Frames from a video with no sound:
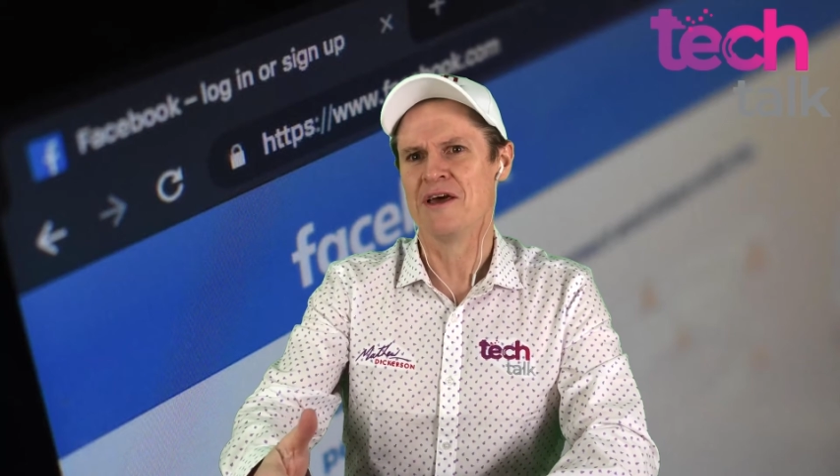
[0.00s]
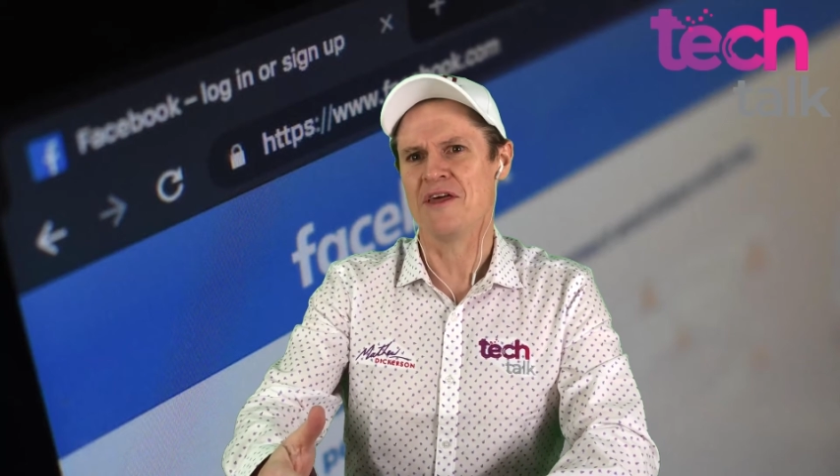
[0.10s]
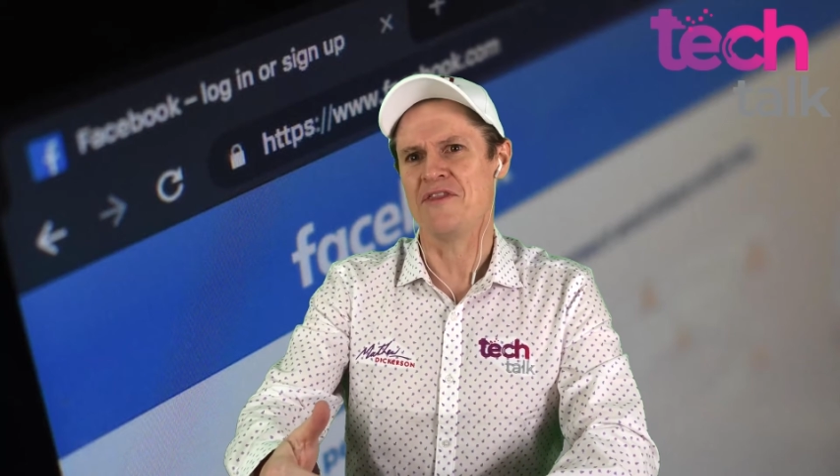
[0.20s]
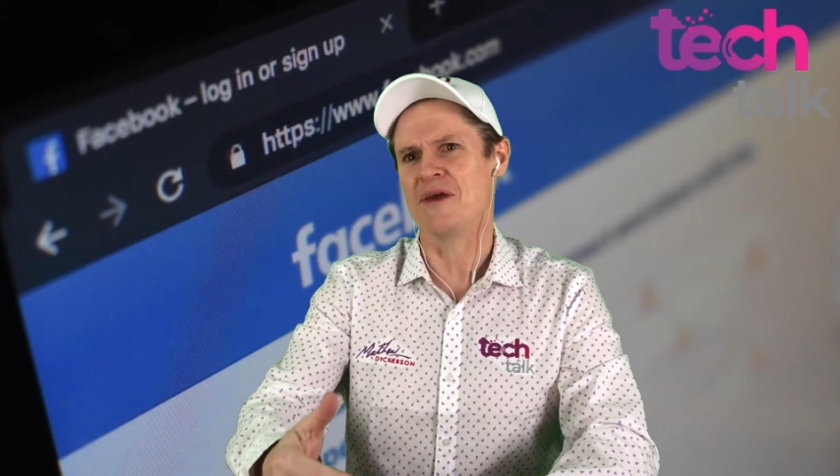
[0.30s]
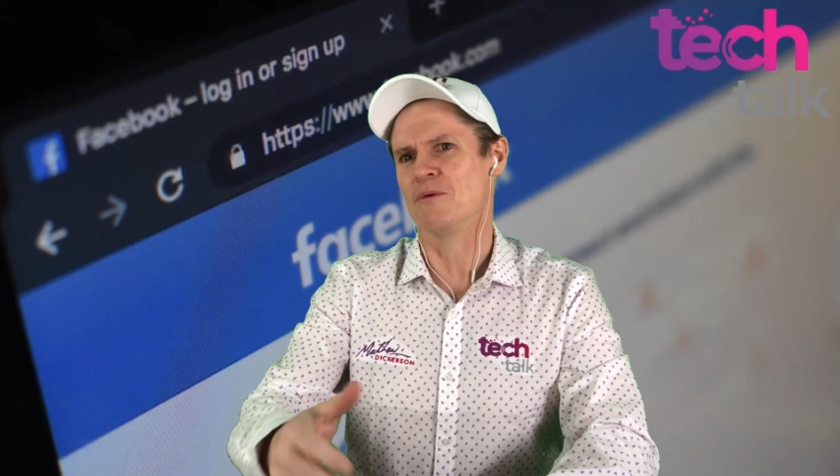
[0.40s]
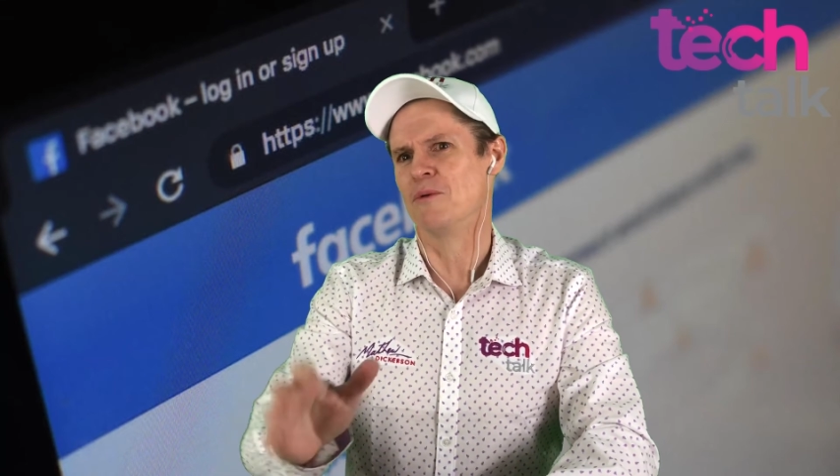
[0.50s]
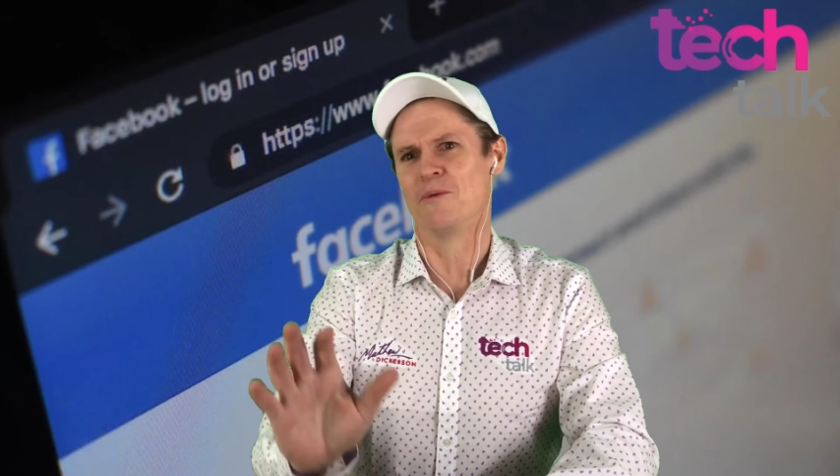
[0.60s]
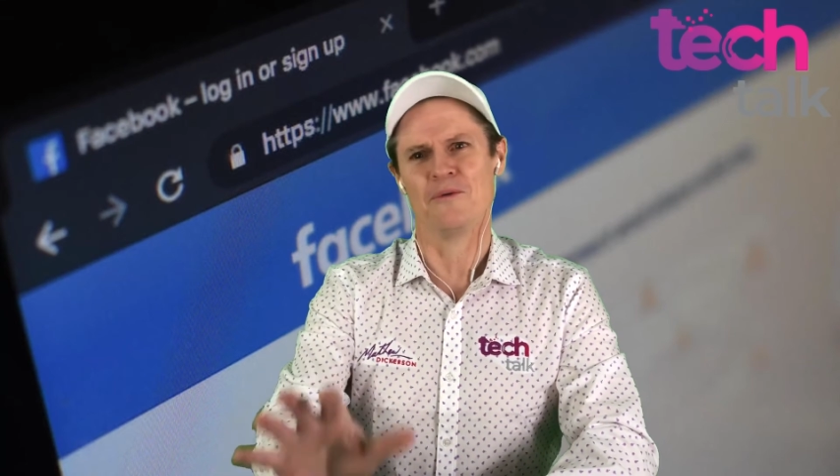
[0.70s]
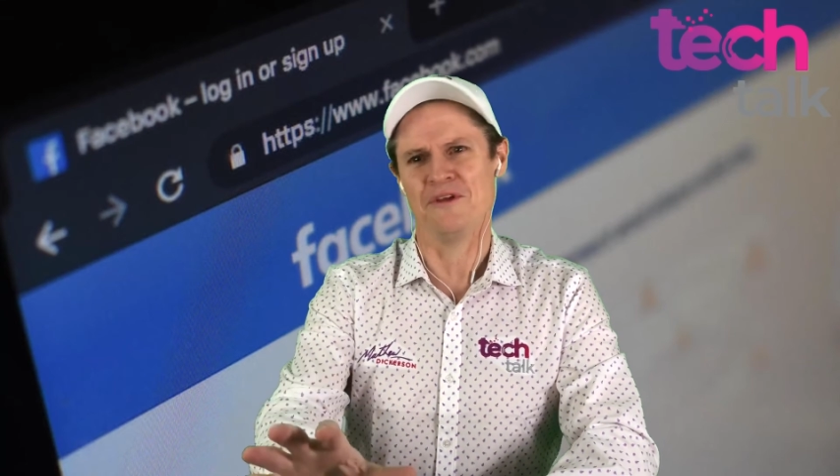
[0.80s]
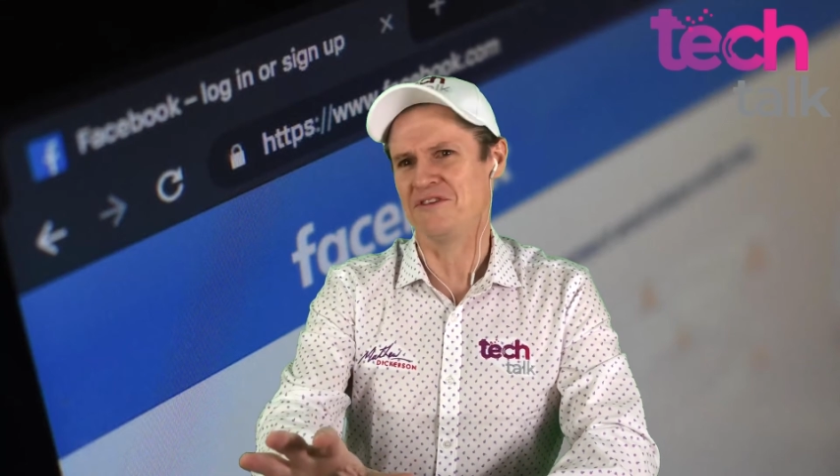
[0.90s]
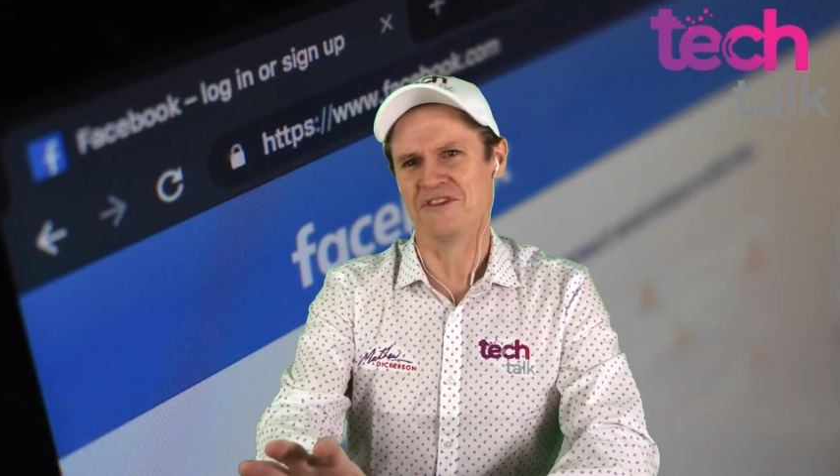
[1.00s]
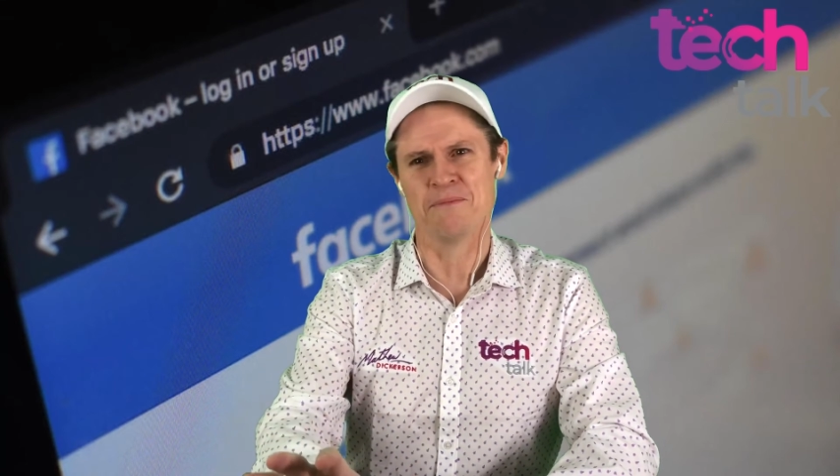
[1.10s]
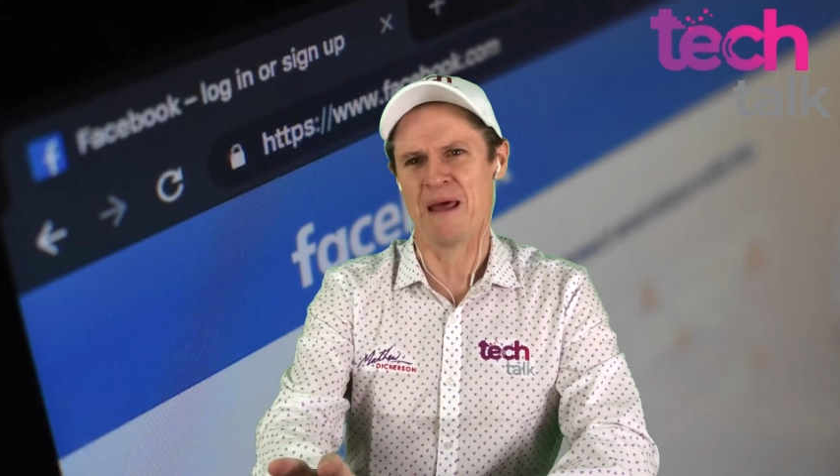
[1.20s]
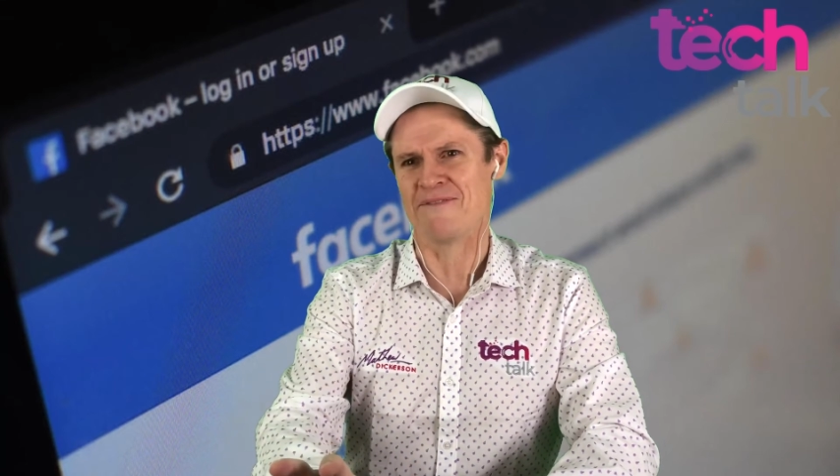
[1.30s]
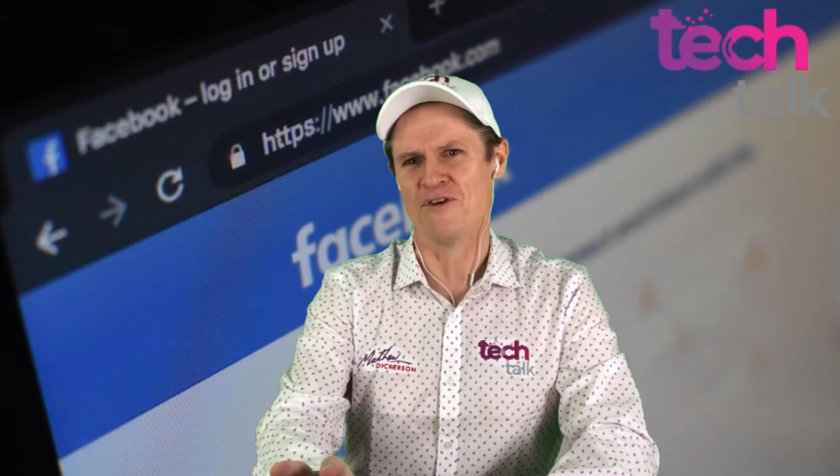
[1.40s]
they think, well, this isn't the
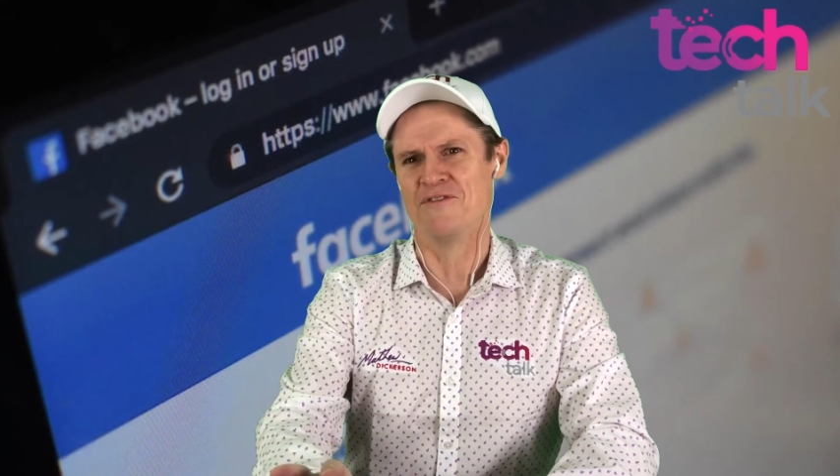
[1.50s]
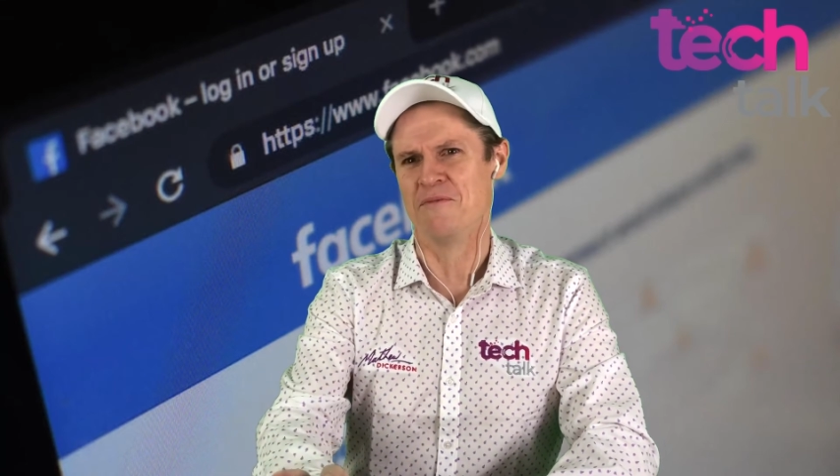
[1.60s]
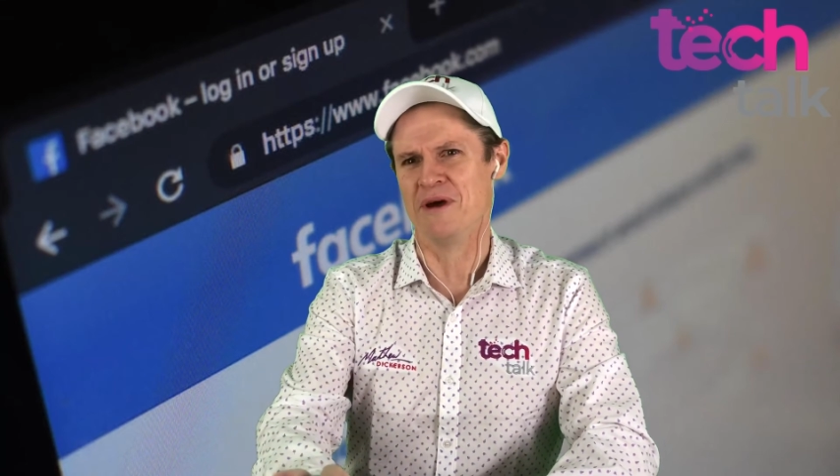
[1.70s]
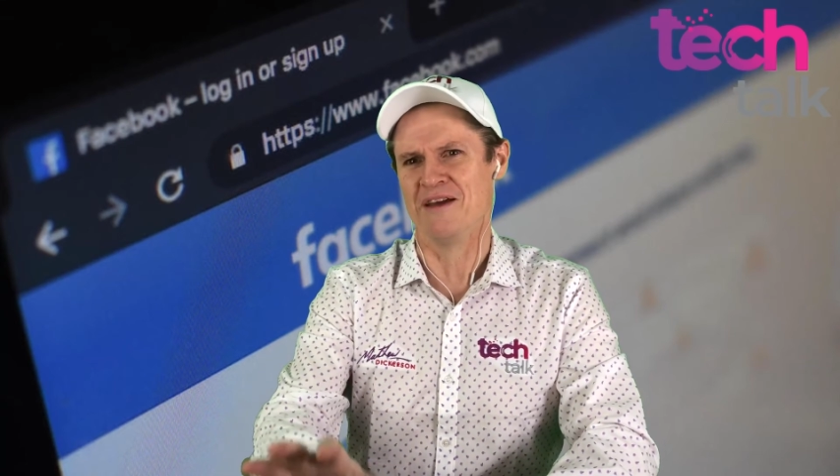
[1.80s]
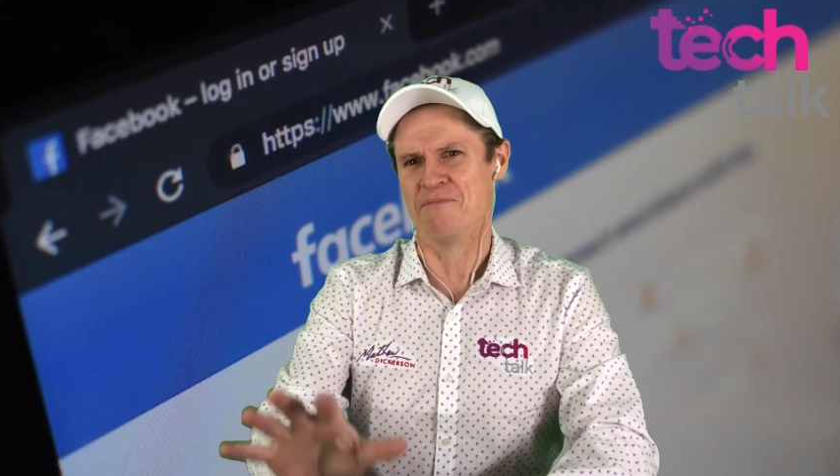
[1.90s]
platform for me.